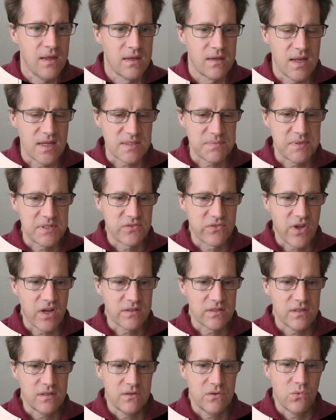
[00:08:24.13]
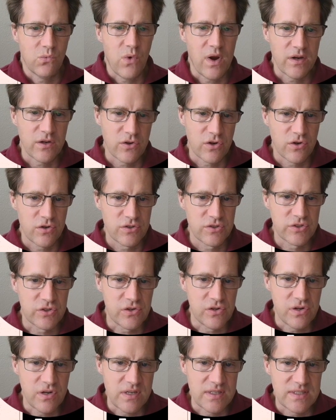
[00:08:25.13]
Next piece of content, why
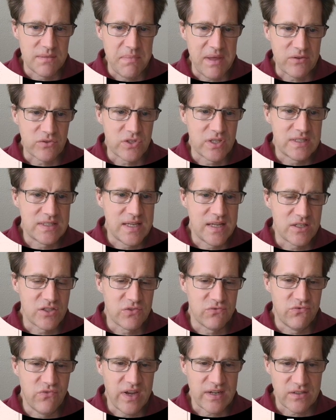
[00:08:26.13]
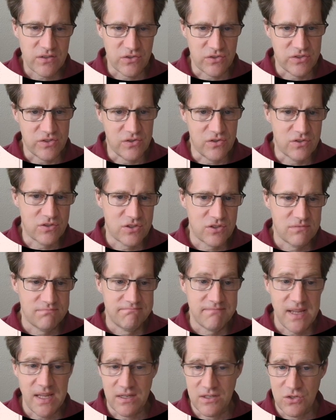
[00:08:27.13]
Cursor is about to ditch vector search,
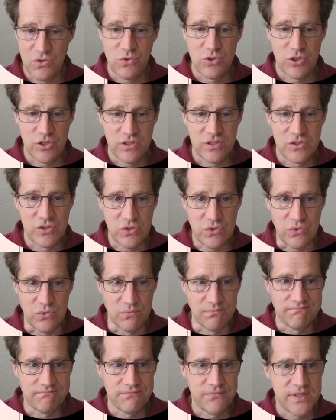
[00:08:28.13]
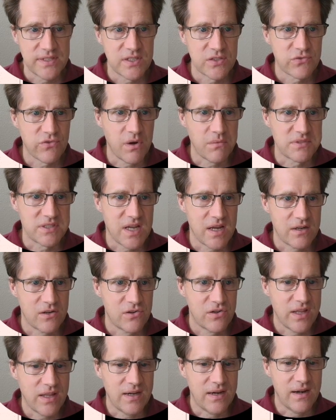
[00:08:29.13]
and you should too. This is from
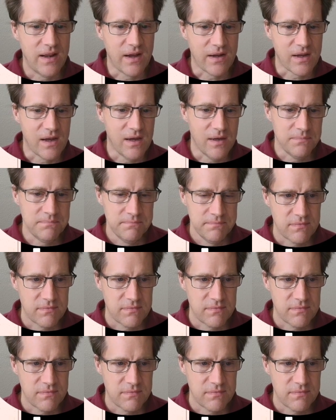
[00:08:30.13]
tigerdata.com.